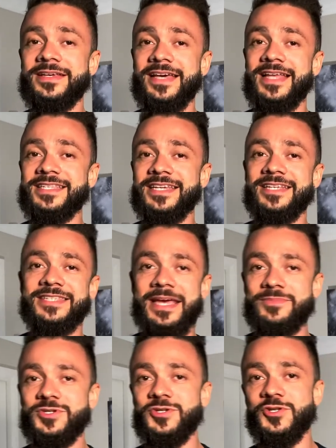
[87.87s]
it's going to
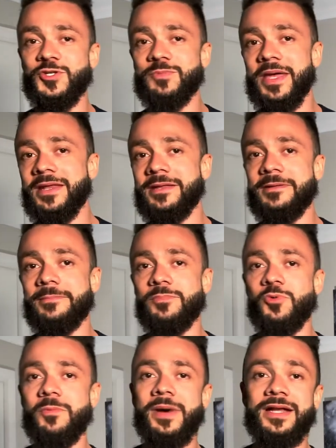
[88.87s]
tempt you to spend
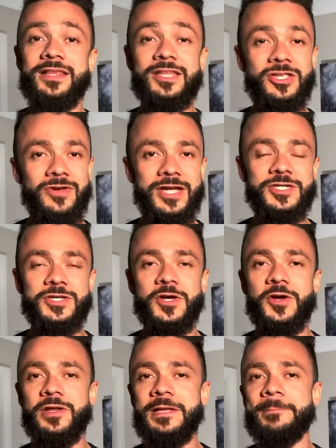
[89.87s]
more money than you're actually
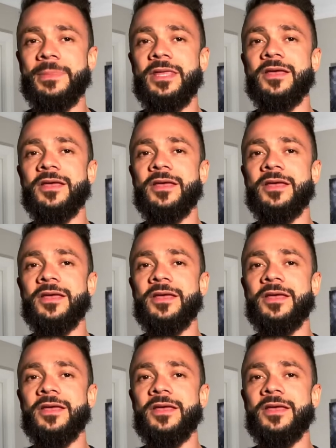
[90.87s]
earning.